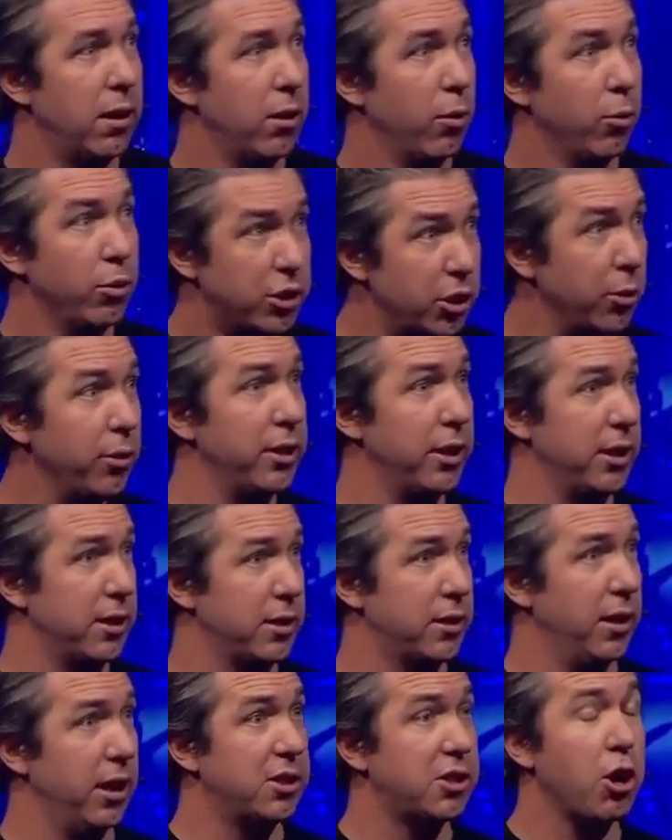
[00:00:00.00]
We're doing
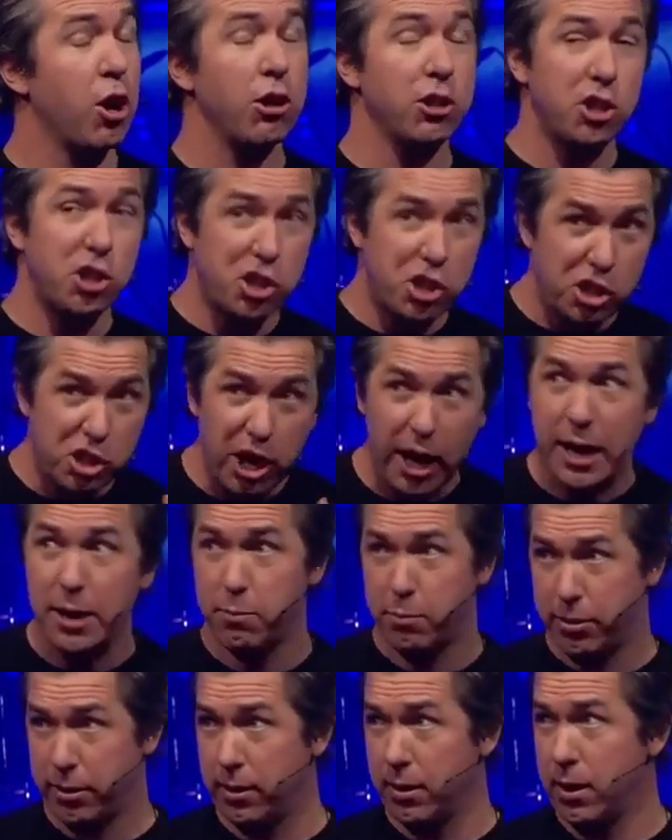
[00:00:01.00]
this. It's called
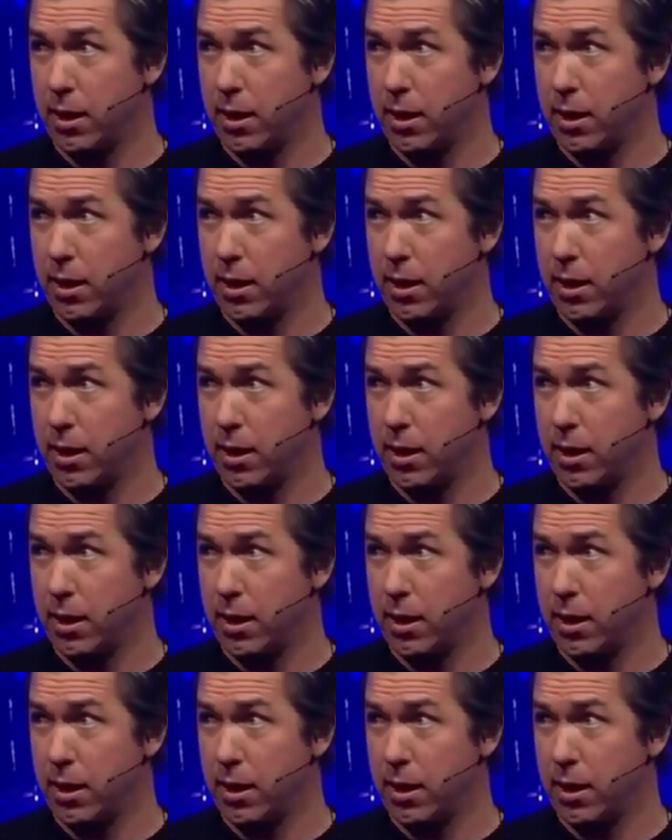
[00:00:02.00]
SHAPE.